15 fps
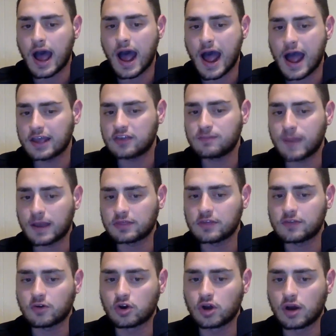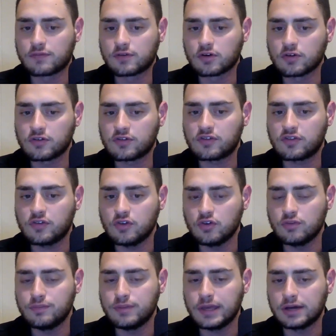I expect the turnovers to
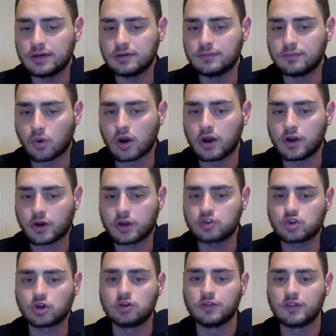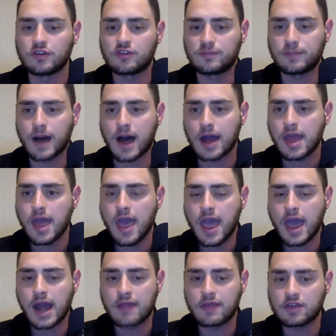be uh, more under control in this spot,
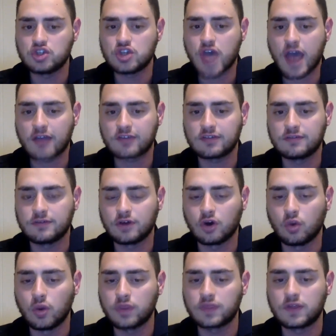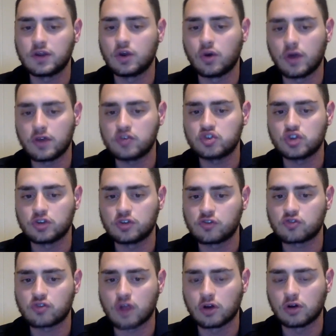and I think Jacksonville, with the noise, should
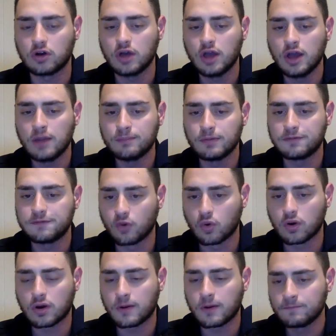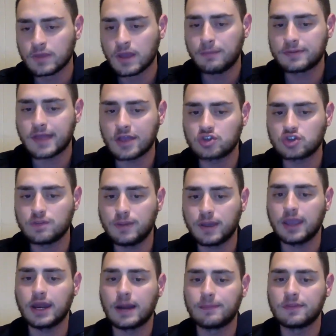struggle before potentially
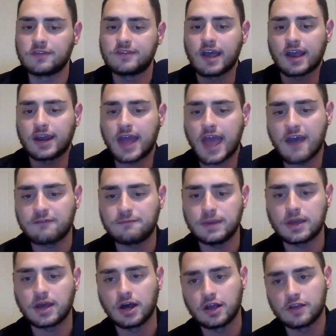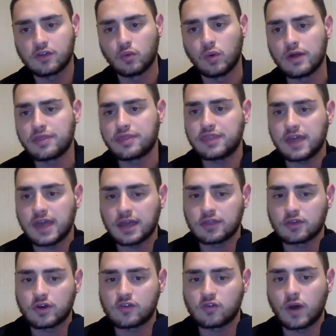picking it up in the second half because the one thing, the
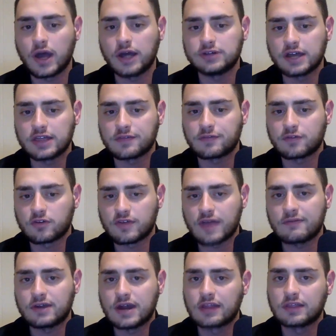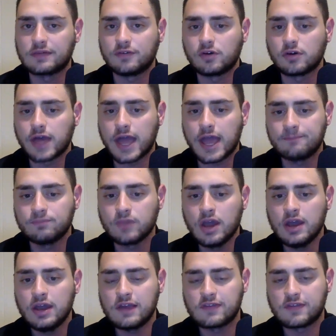reason why I like the first half and not the full game
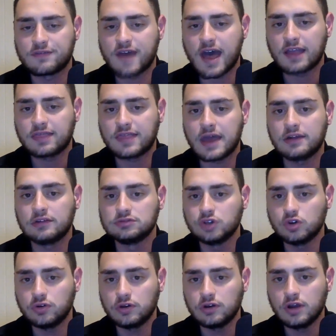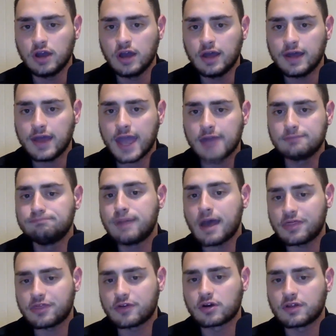is the fact that Luton and
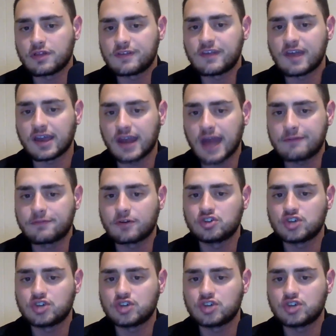Beathard in the second half for